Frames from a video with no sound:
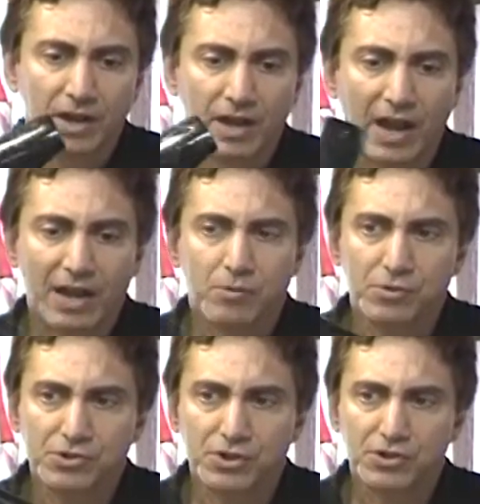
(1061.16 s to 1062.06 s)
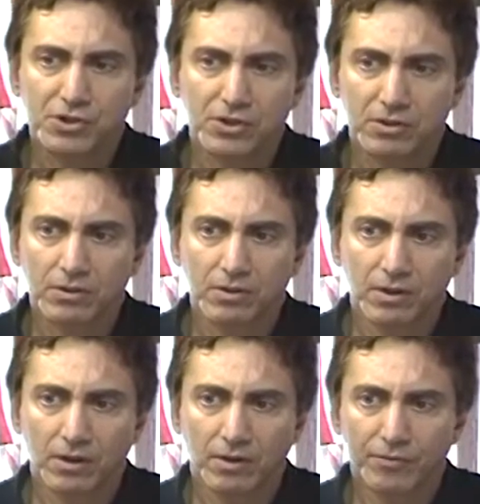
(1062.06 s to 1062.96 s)
The acquisition
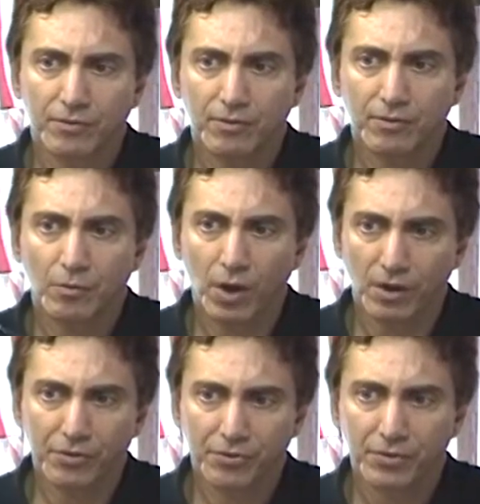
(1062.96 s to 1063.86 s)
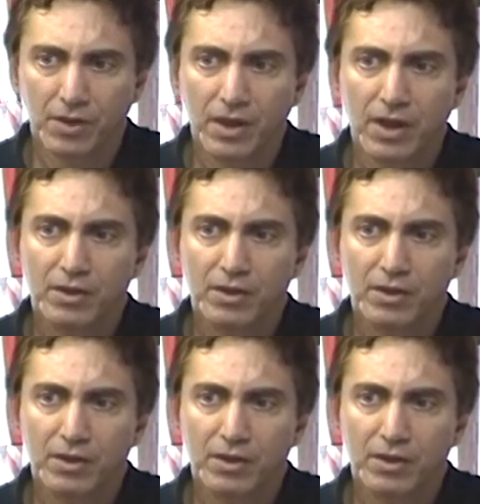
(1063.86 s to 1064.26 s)
of wealth